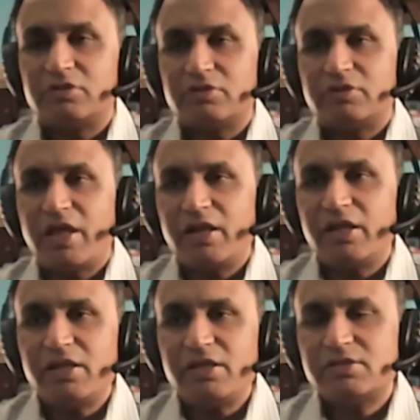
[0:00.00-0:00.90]
There
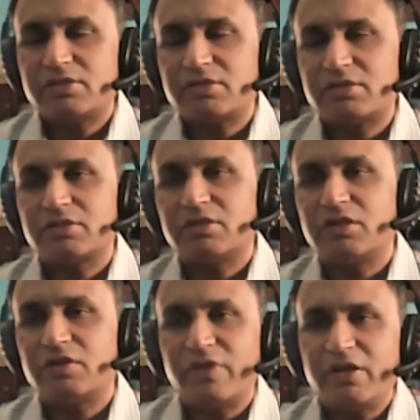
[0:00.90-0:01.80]
is
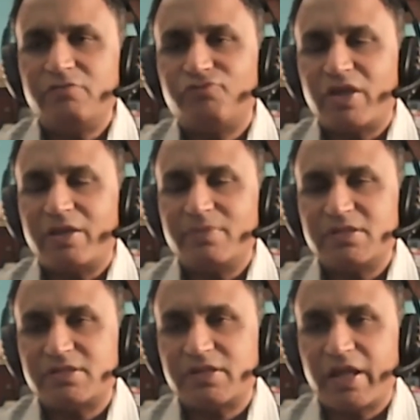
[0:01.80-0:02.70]
a very
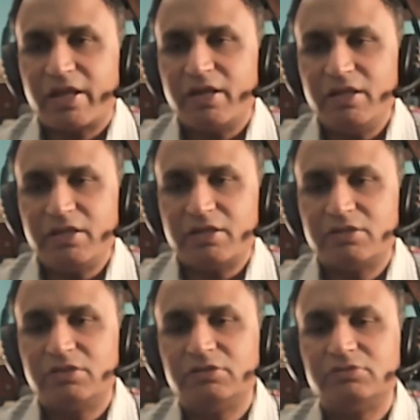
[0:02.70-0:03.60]
famous technique
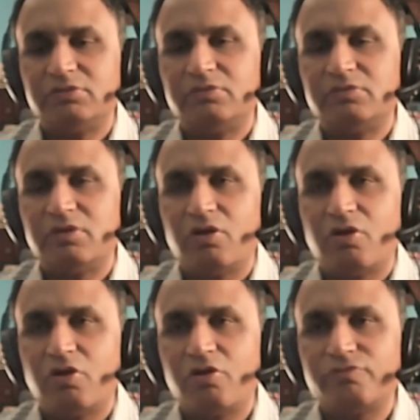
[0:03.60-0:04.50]

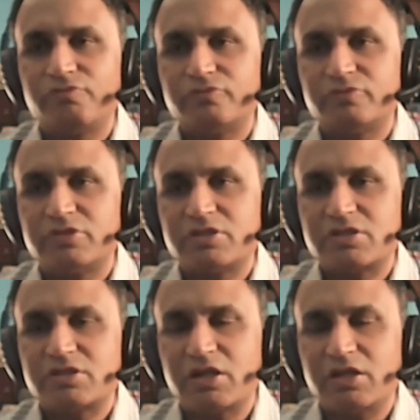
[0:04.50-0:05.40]
of
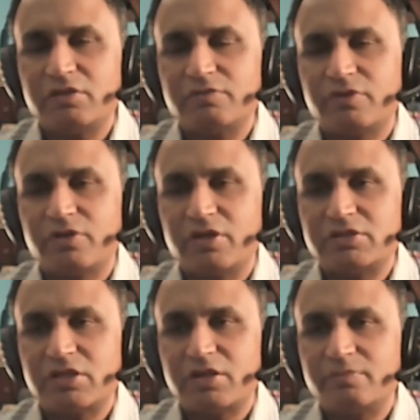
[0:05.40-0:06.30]
studying for your
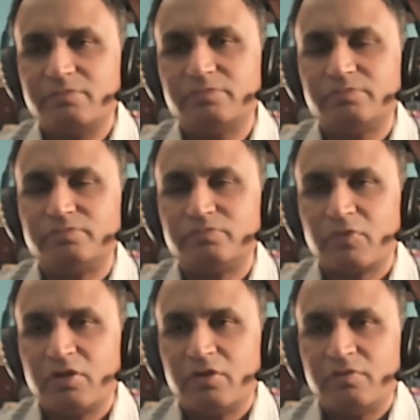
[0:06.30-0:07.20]
exam,
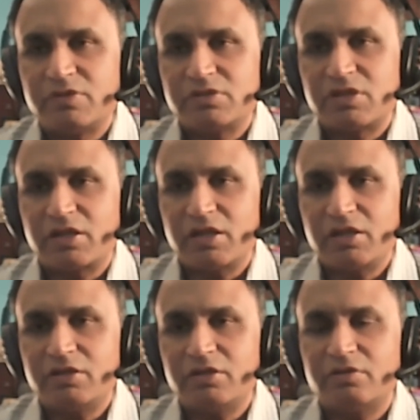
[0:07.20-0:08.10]
which is
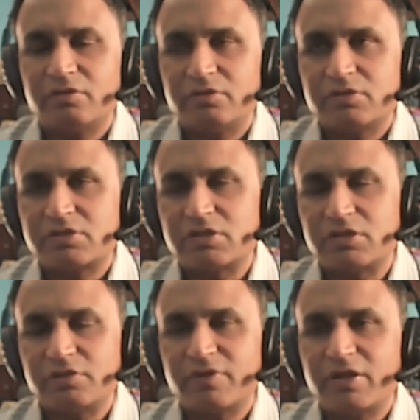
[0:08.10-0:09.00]
again
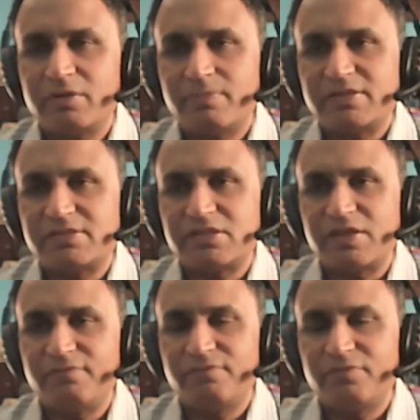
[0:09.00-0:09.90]
certified by
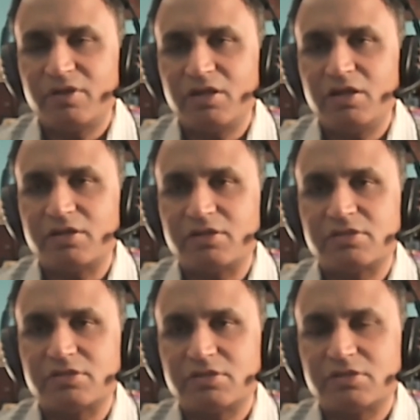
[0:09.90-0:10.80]
several
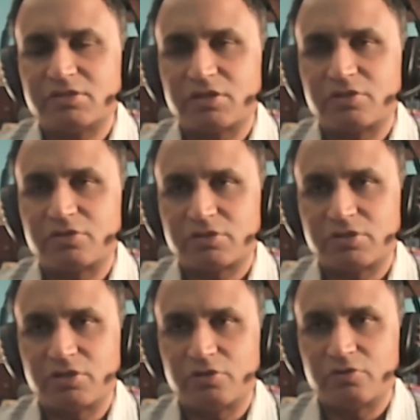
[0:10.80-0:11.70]
researchers across
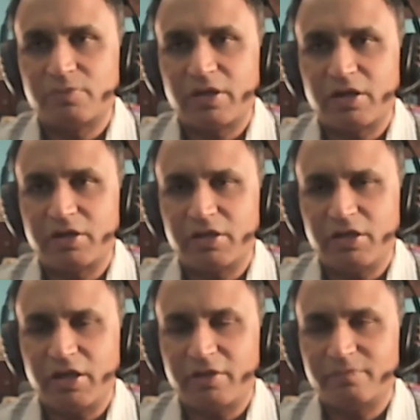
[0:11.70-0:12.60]
the globe. I can't
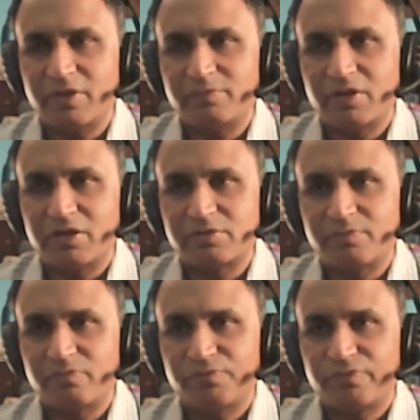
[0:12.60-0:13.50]
even name them. There are
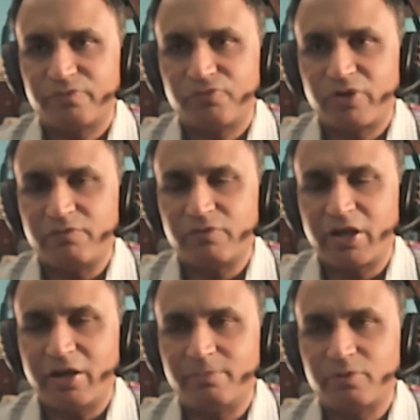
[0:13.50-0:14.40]
some 5 or
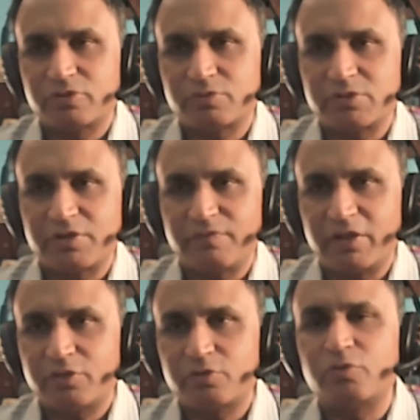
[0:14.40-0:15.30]
10 books which I
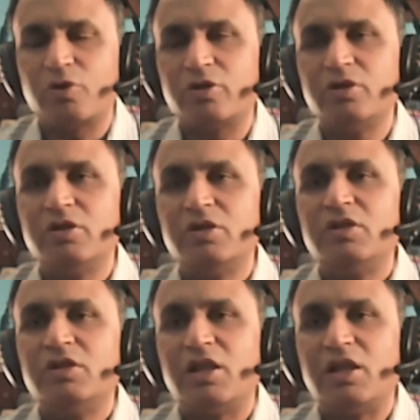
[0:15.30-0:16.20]
went through on
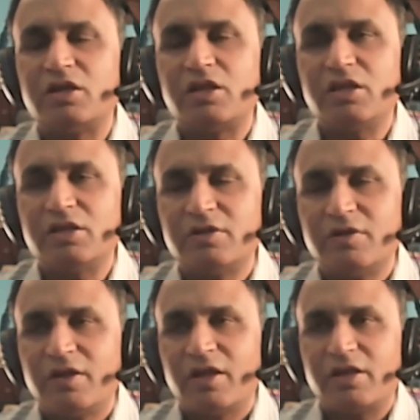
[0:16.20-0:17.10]
learning,
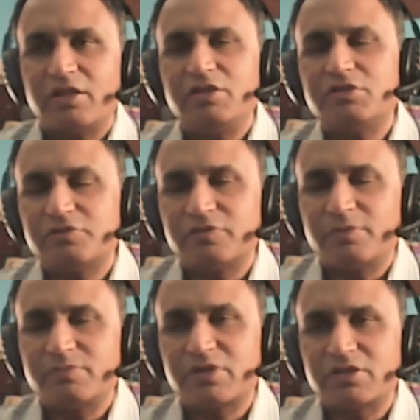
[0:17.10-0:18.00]
and each of
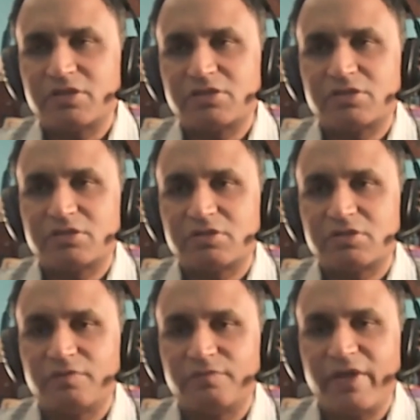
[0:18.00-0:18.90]
them suggests
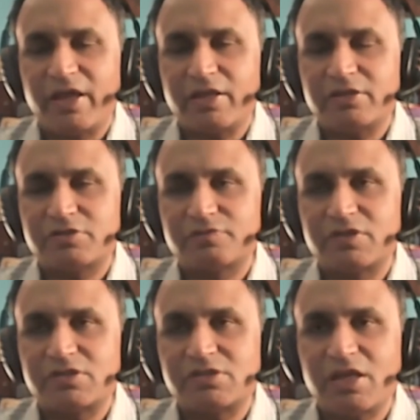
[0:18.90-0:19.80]
variants of
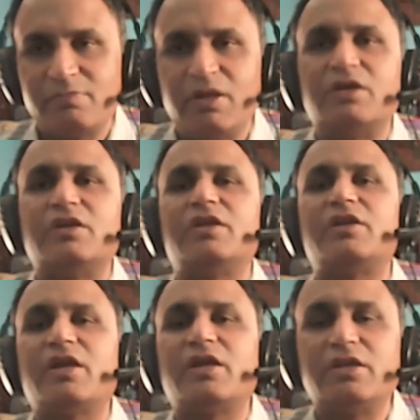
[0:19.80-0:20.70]
the same
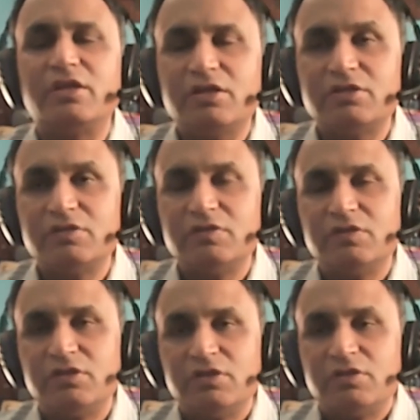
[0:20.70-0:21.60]
learning technique,
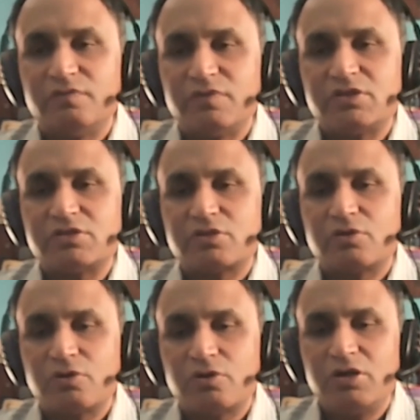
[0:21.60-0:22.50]
which is
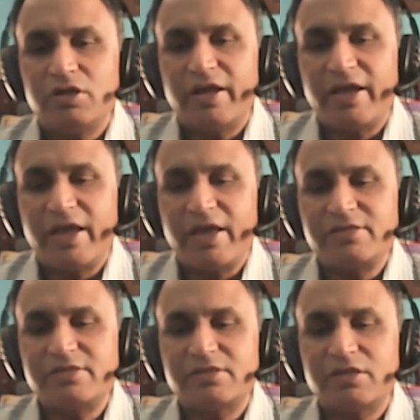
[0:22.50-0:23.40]
called
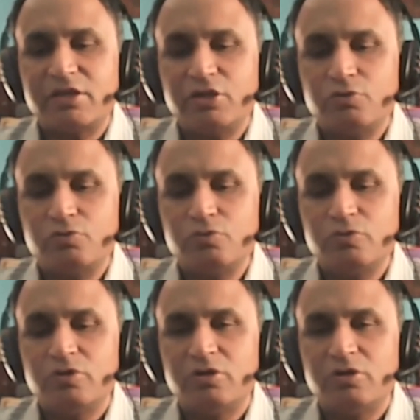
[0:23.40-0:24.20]
SQR